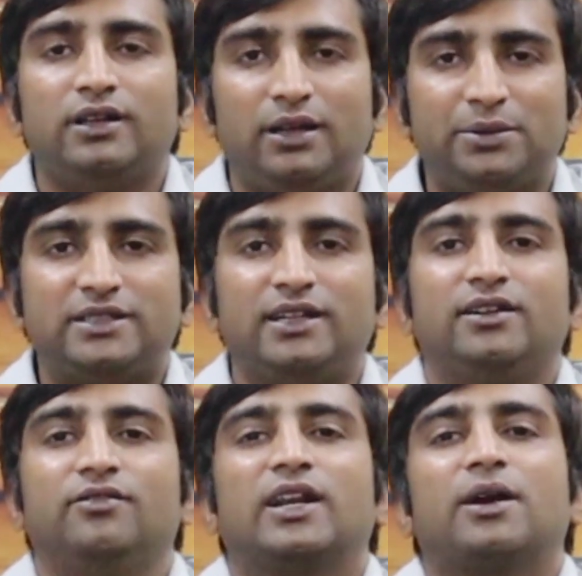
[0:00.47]
Namaste,
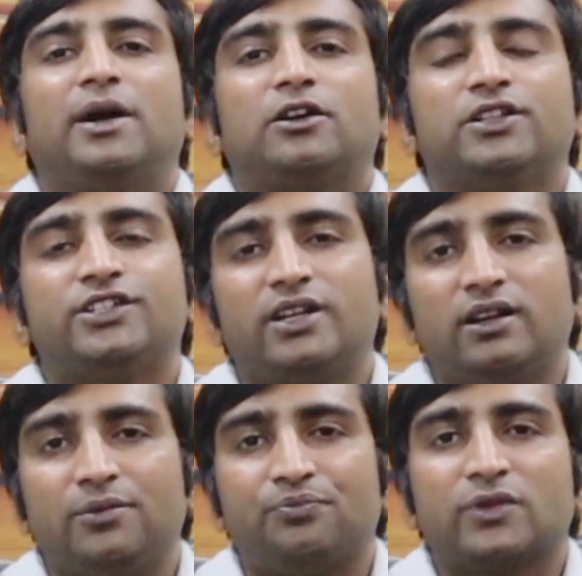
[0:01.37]
welcome back to the
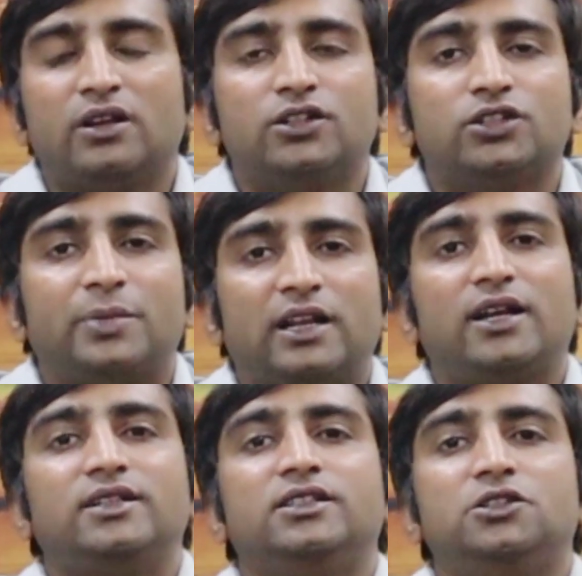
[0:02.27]
channel. So
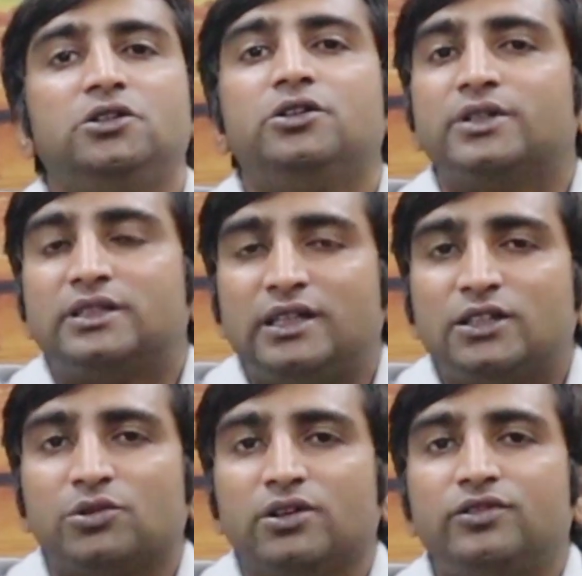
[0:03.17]
Banaras Hindu University
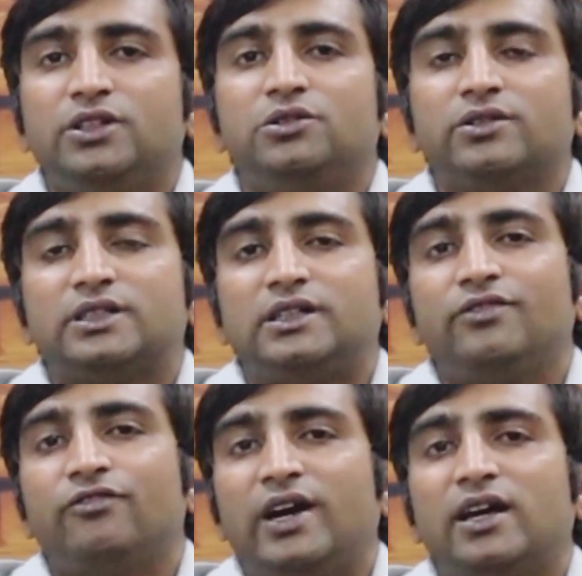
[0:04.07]
is one of the
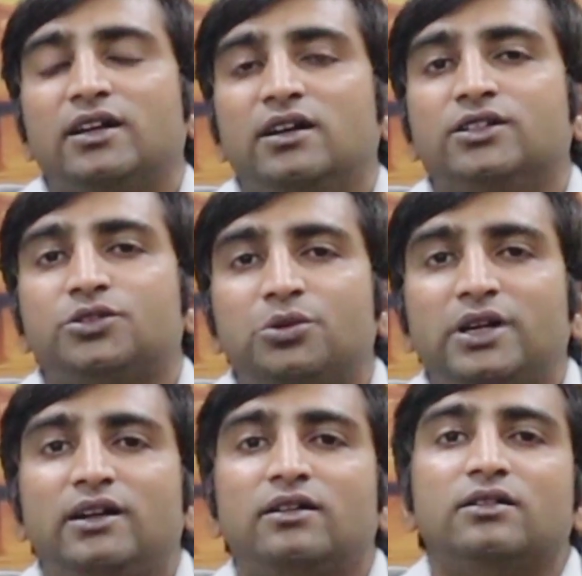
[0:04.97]
university where a
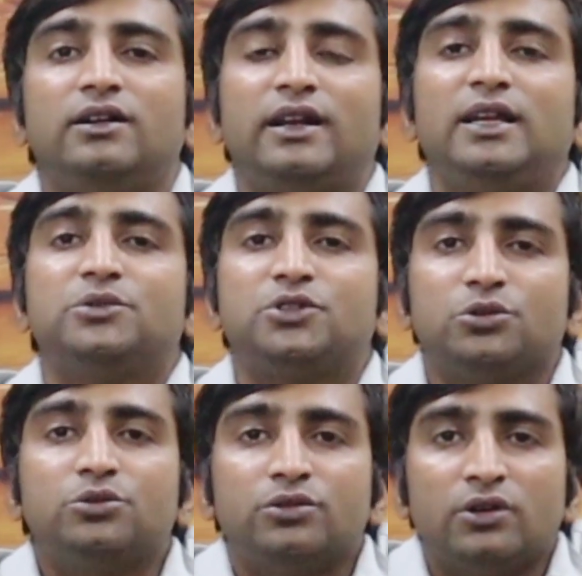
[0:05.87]
student dreams
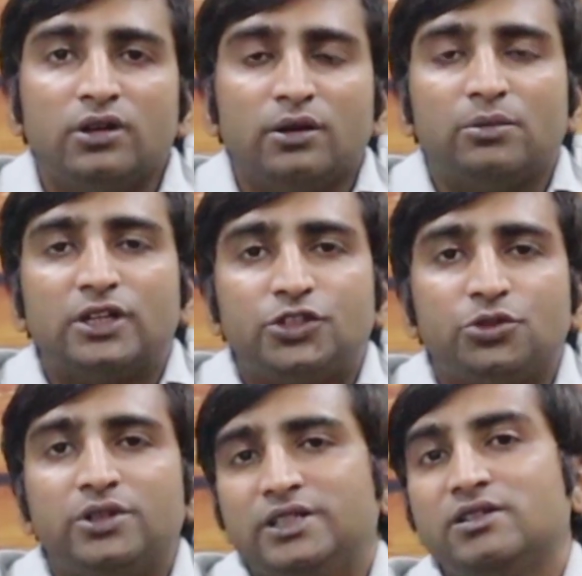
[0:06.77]
to
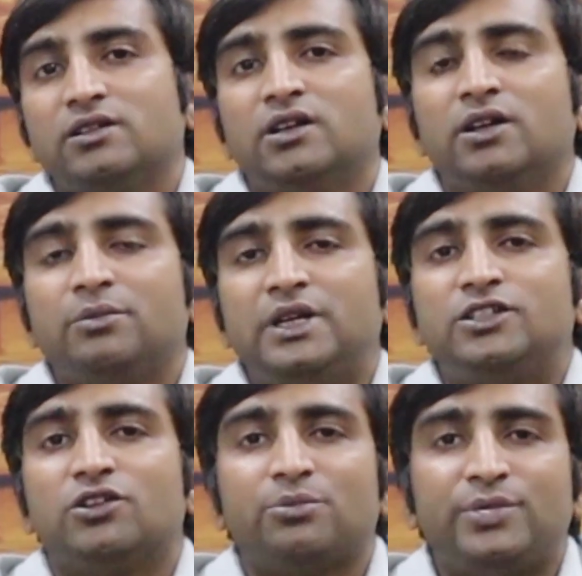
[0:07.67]
pursue his P
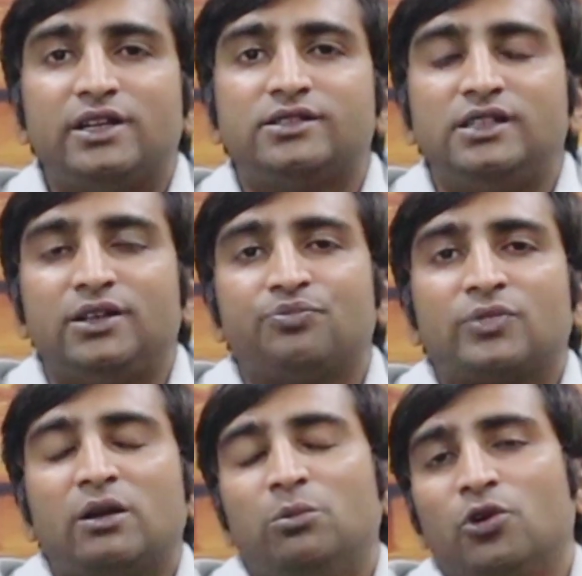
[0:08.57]
G or P H D.
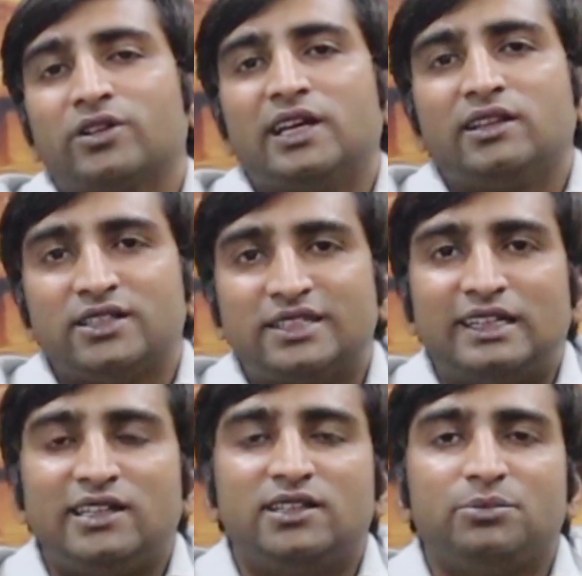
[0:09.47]
More than the
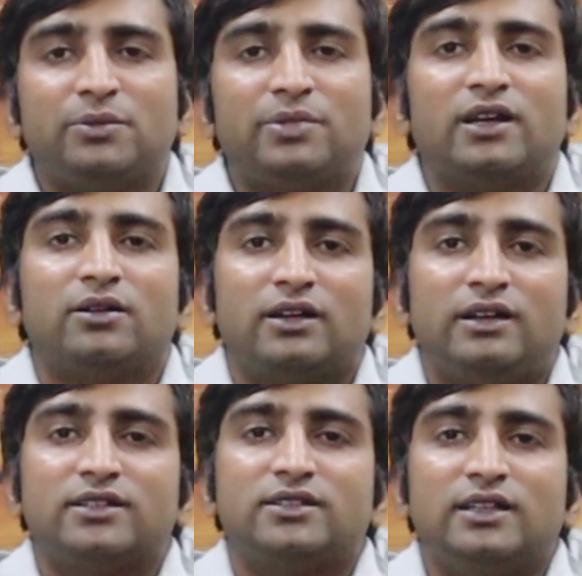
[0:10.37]
study, the people are
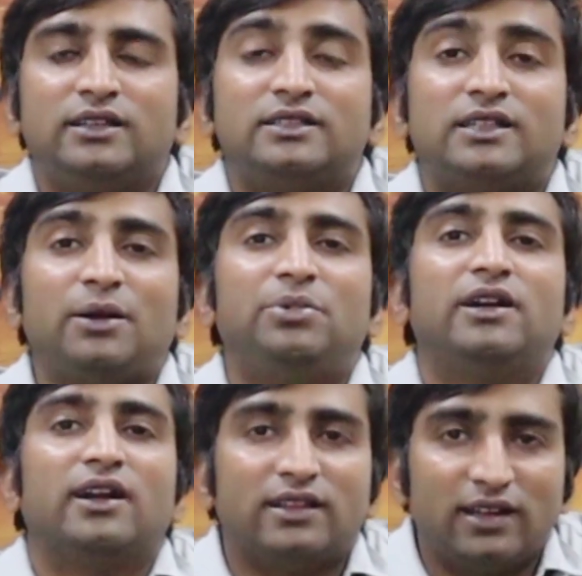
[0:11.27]
interested in the stipend
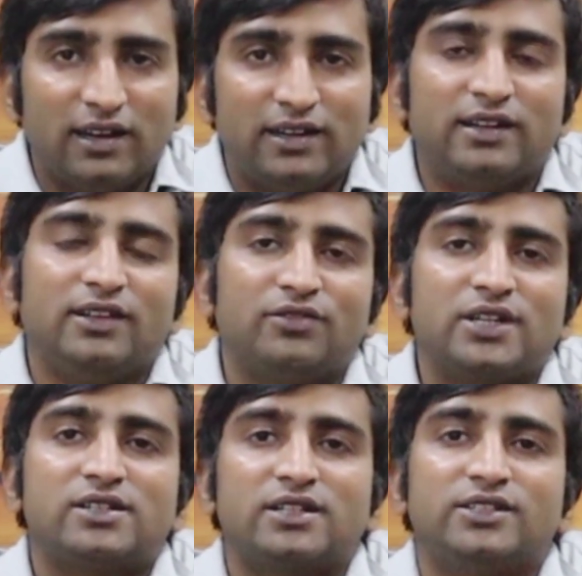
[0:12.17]
and other related
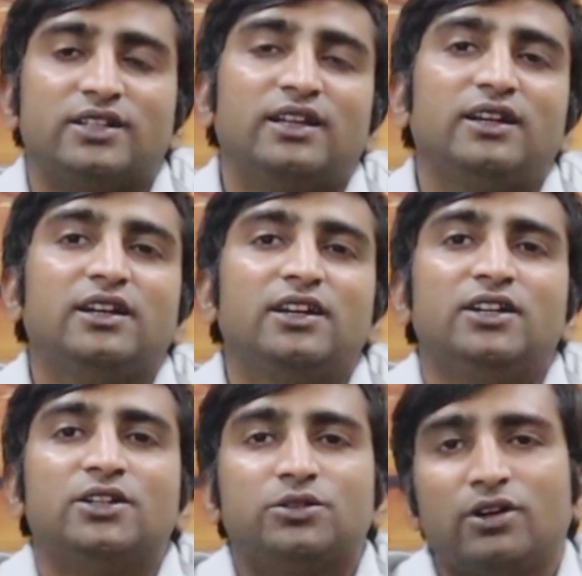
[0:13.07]
infrastructure there.
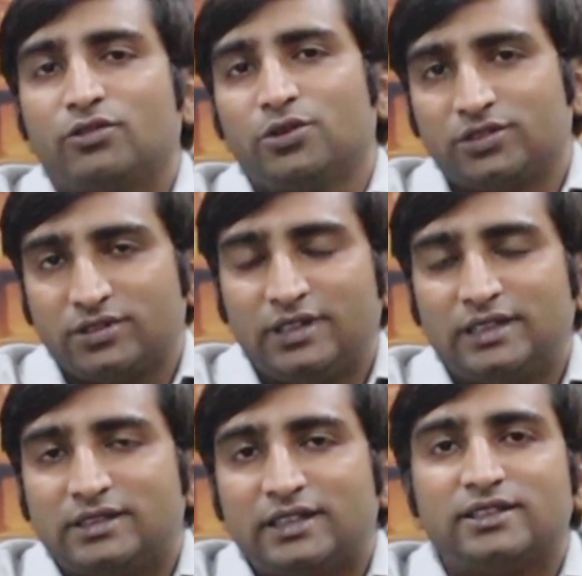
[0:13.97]
So of course, it
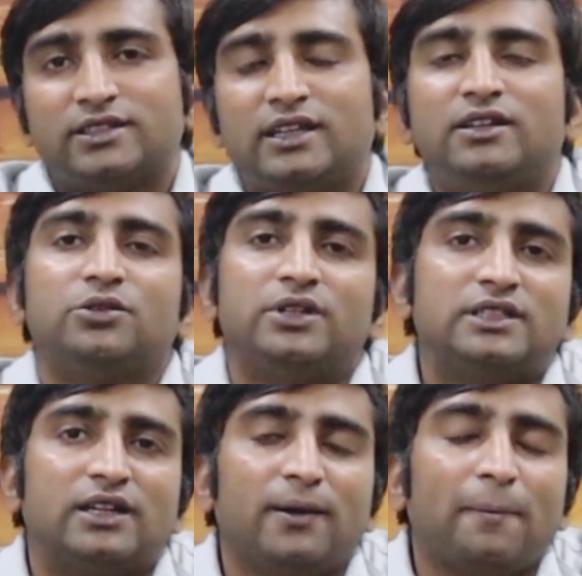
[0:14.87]
is necessary in today's
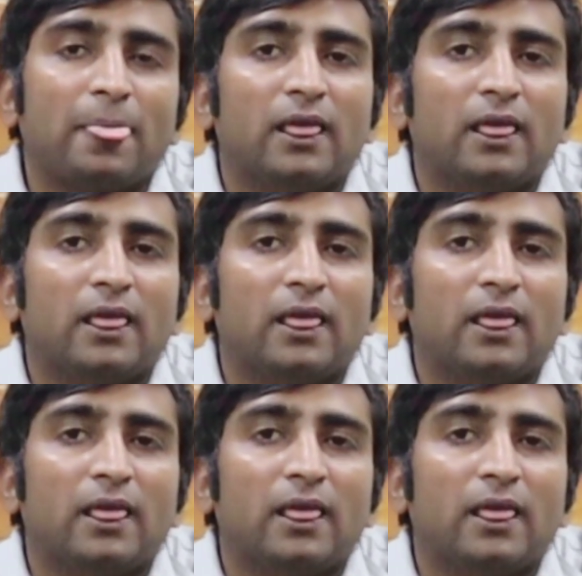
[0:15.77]
era.